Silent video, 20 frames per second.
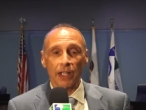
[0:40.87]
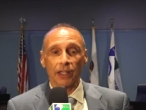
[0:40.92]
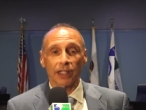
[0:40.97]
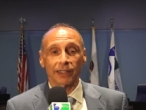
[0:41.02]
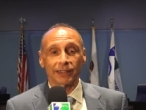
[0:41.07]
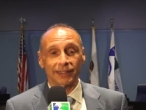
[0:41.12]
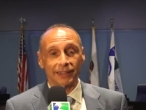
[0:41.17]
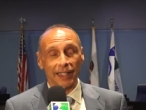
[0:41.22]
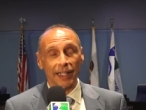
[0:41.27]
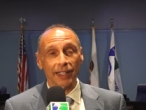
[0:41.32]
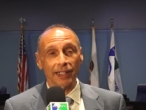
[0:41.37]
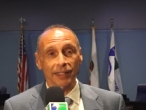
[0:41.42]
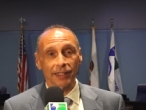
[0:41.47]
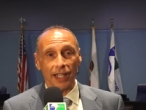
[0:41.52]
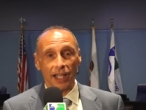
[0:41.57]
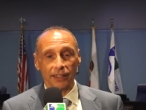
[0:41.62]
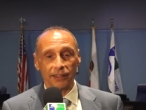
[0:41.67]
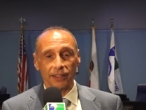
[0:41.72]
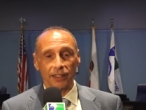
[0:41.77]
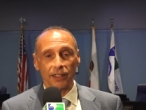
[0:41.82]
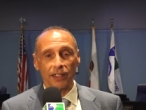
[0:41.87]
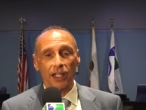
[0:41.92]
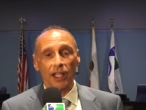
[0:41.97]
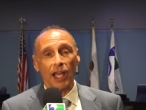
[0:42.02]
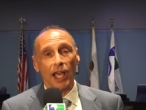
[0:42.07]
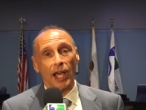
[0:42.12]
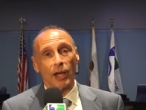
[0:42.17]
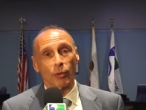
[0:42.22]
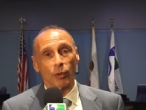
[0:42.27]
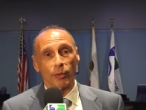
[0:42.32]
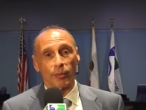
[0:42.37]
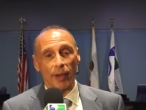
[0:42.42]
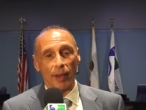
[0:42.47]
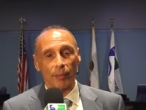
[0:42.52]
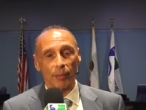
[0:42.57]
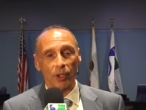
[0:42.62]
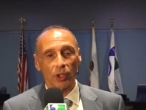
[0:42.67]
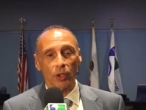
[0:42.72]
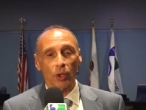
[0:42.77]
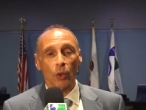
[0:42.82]
Let's stay connected and
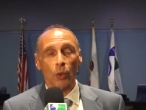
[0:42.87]
remember,